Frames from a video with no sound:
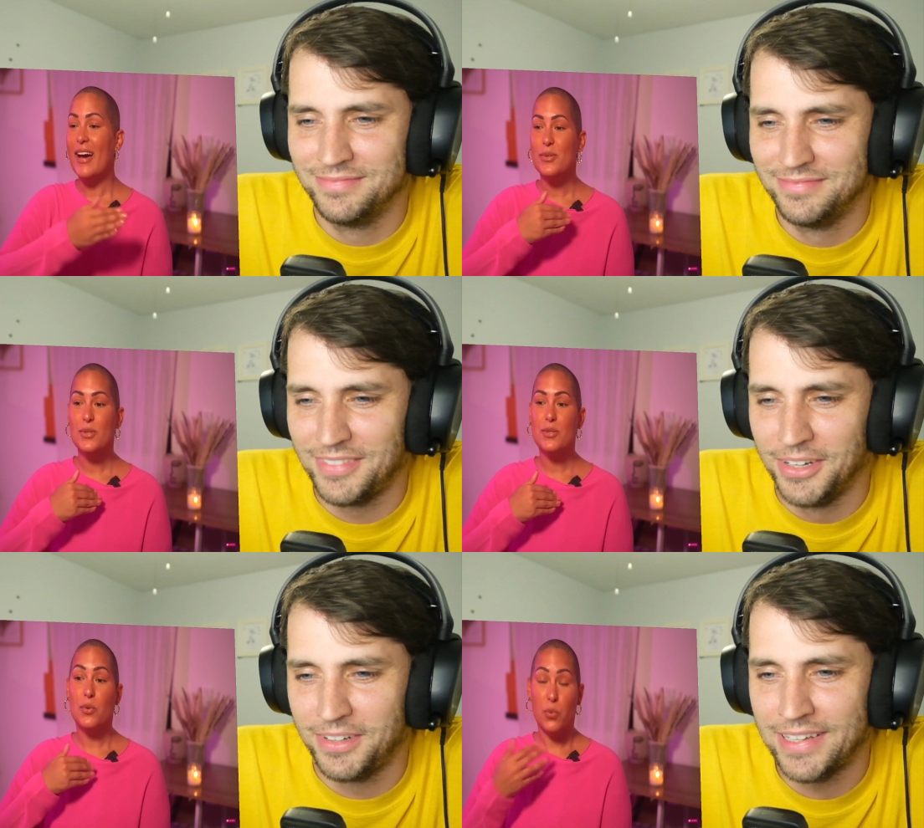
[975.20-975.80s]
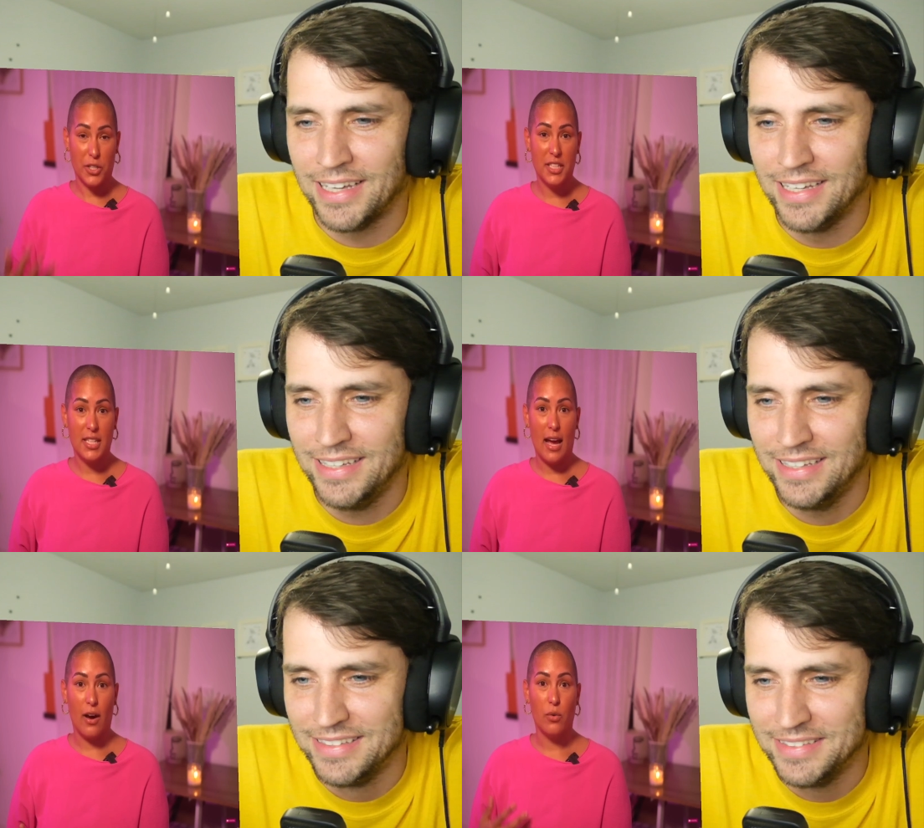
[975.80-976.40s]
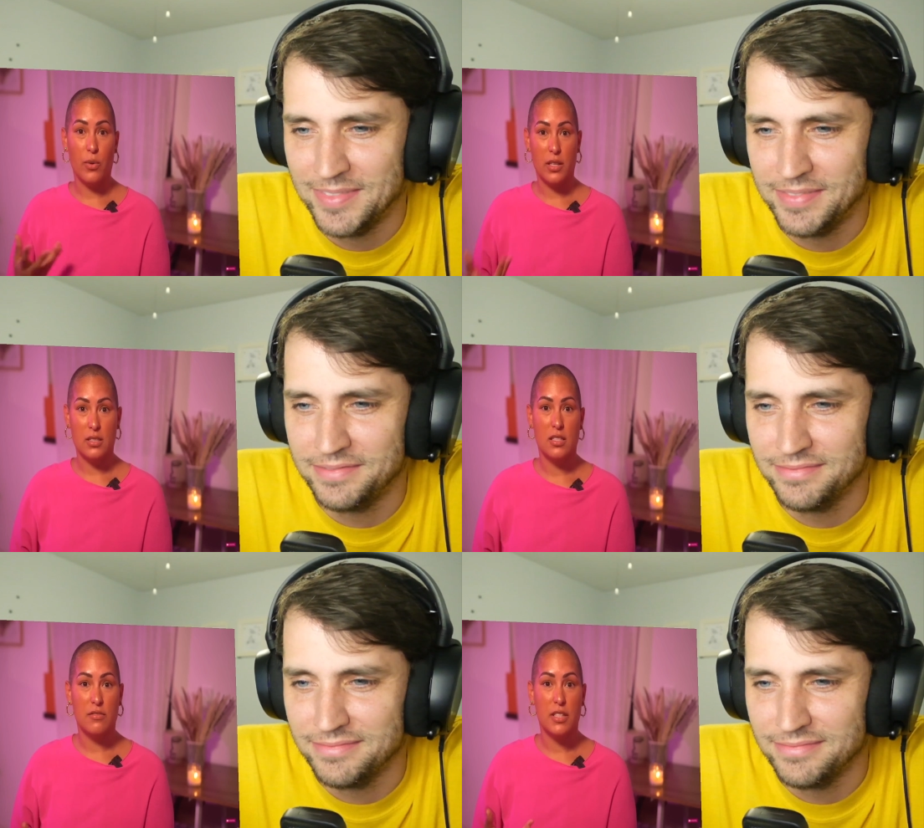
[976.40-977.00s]
Speaker 1: I was okay. working out
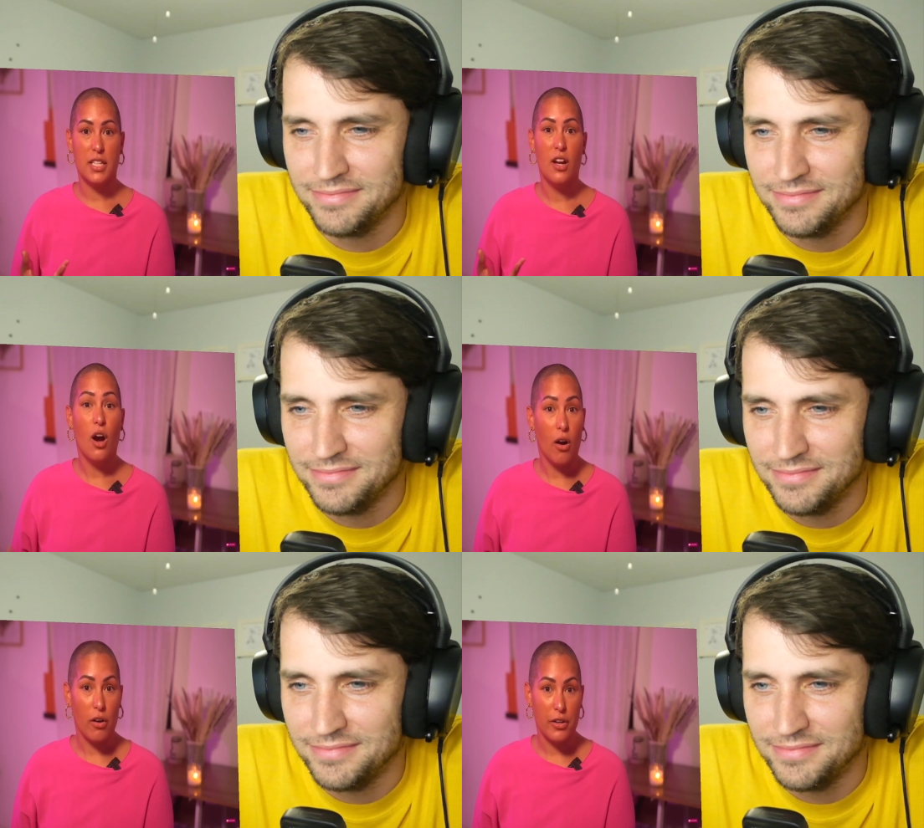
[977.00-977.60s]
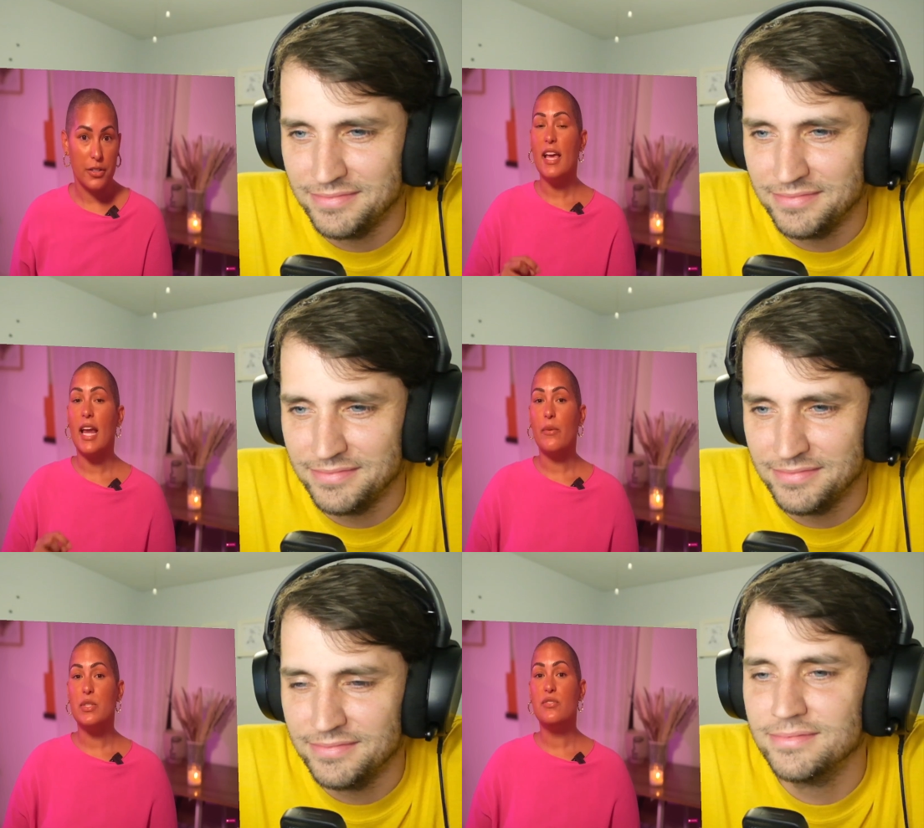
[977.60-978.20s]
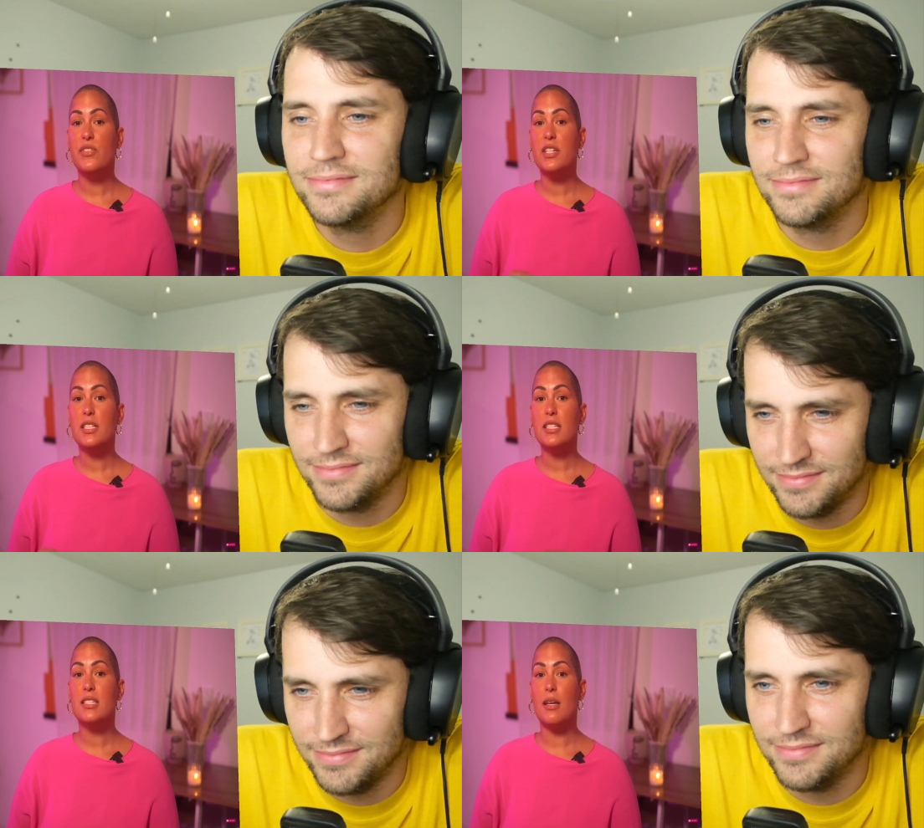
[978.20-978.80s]
relatively hard and I was
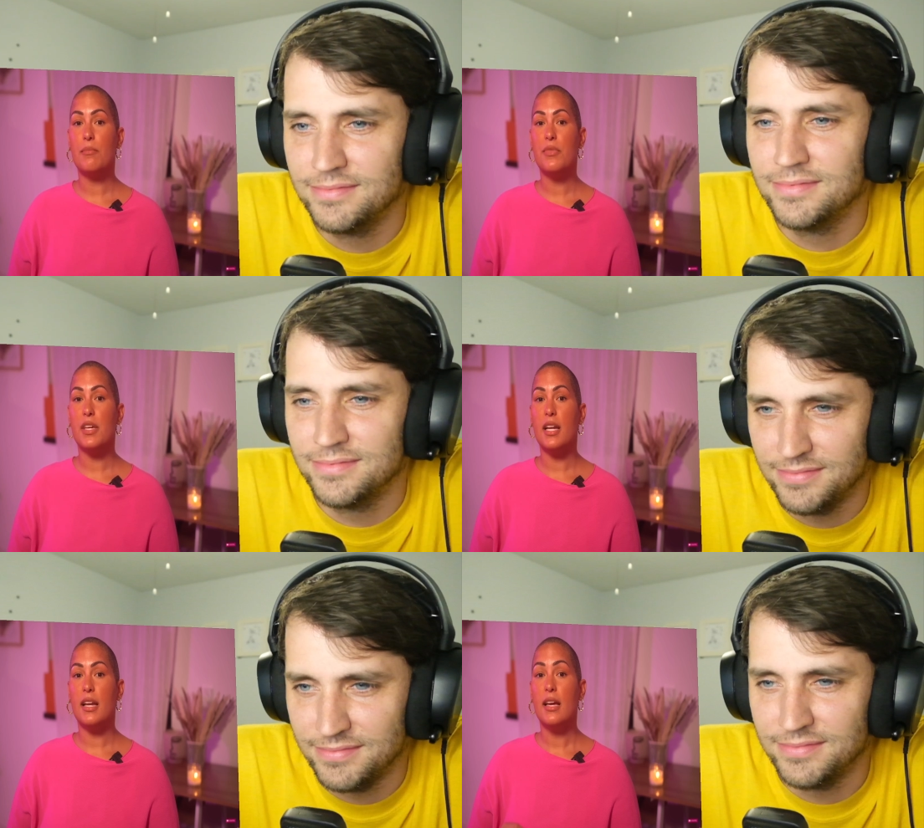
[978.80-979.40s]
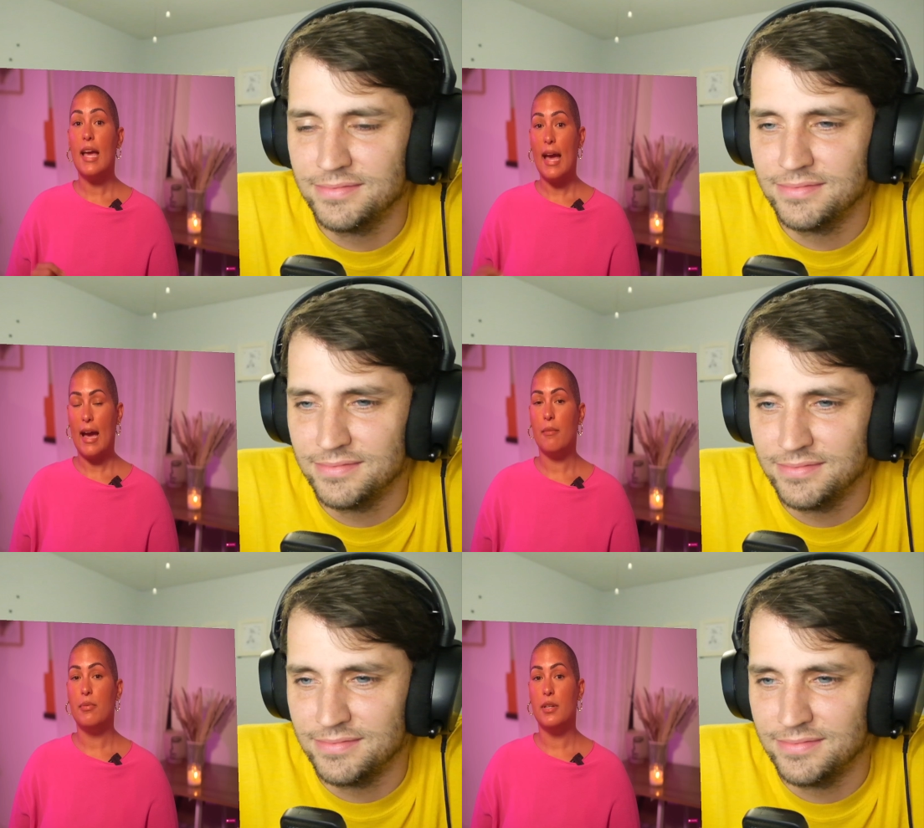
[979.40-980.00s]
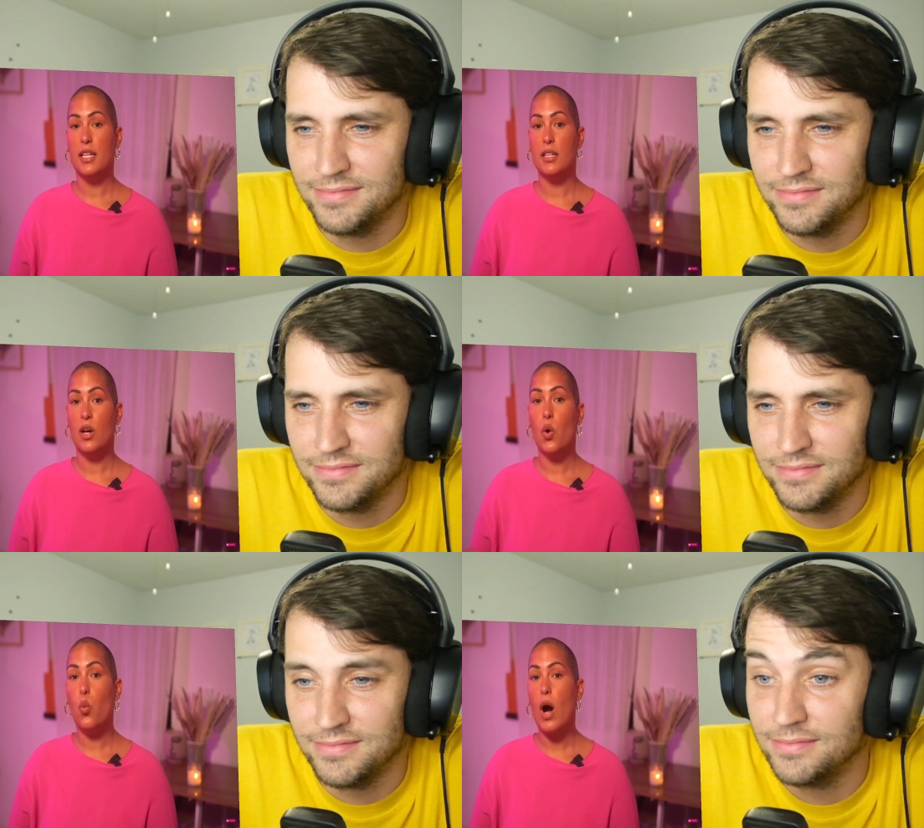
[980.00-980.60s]
feeling something happening
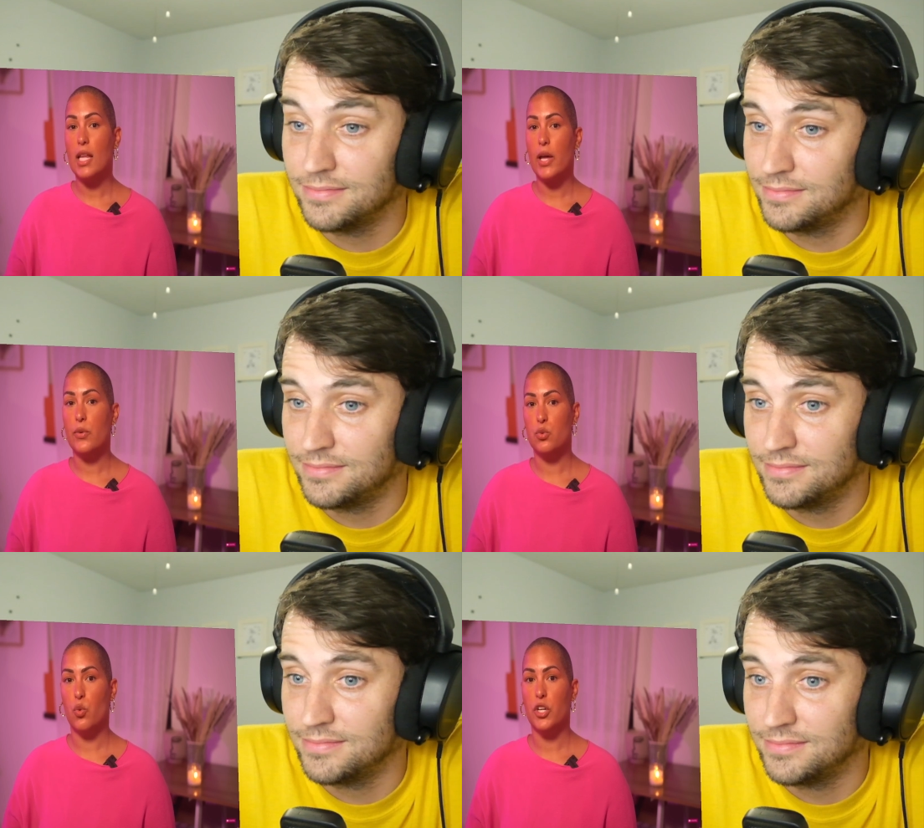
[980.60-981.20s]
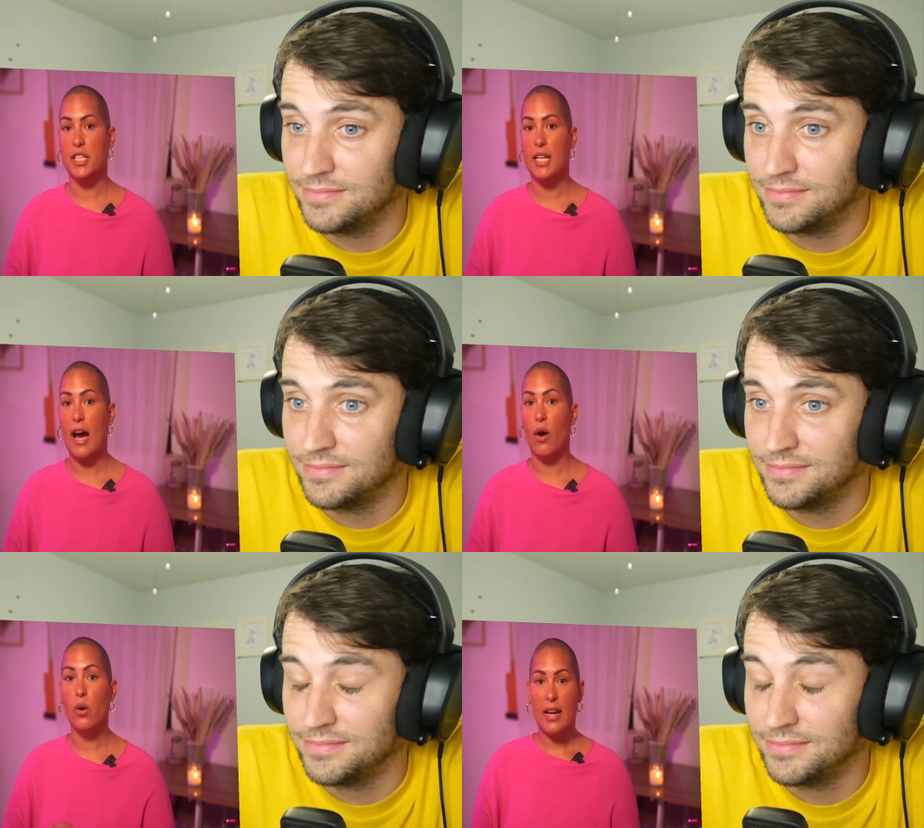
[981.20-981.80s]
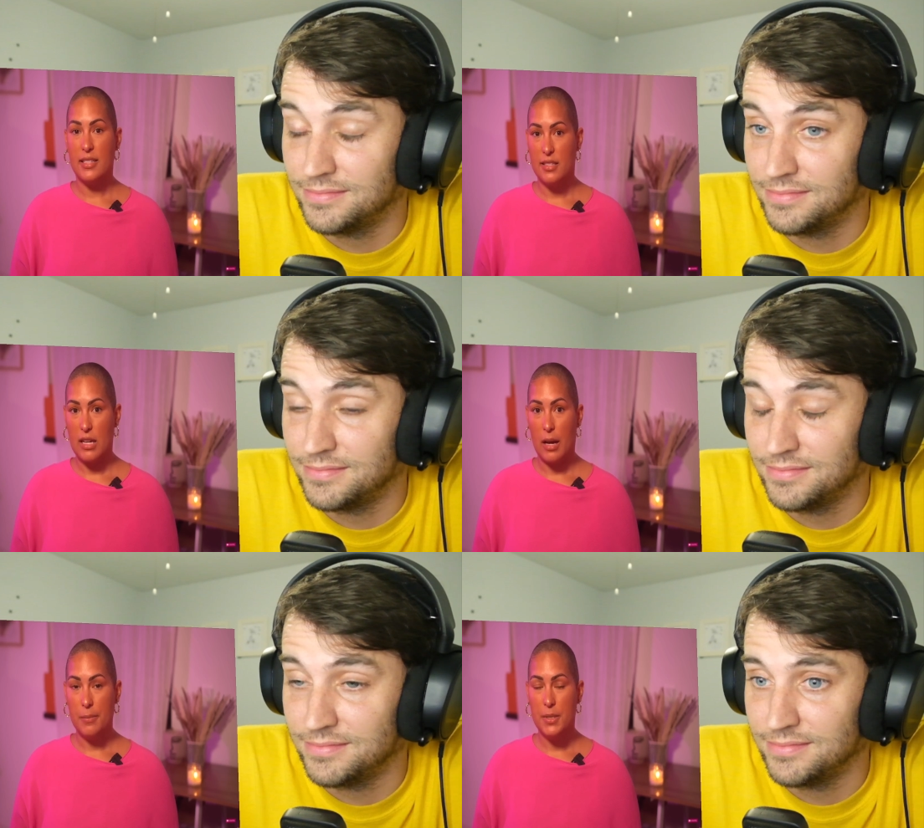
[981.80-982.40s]
while I was working out. I
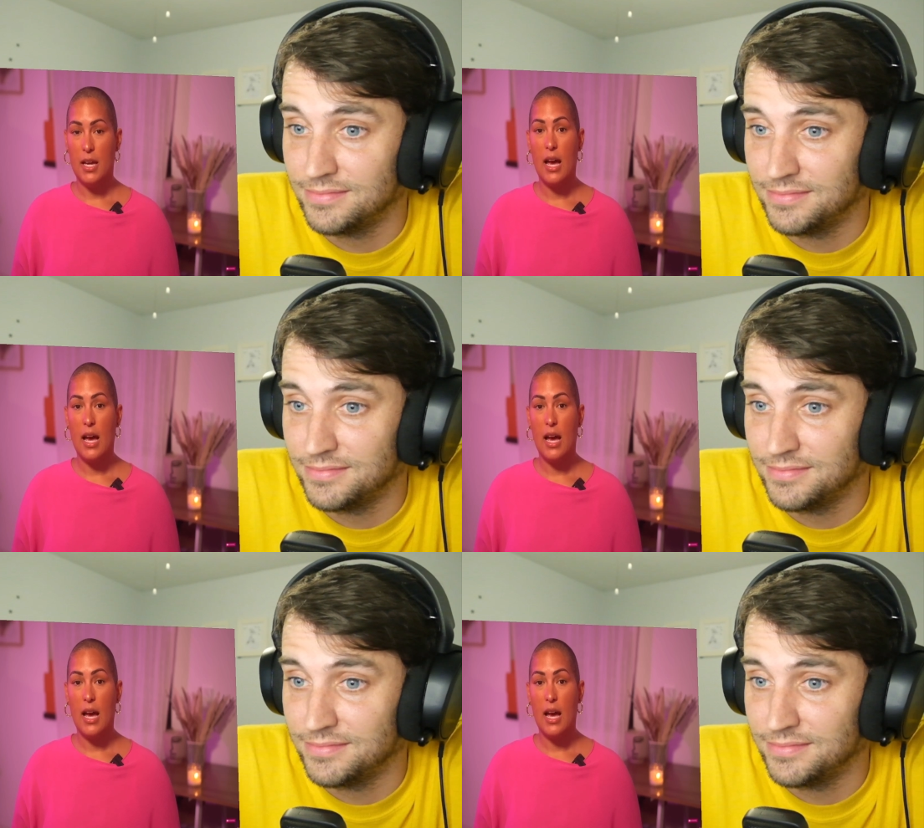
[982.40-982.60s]
stopped,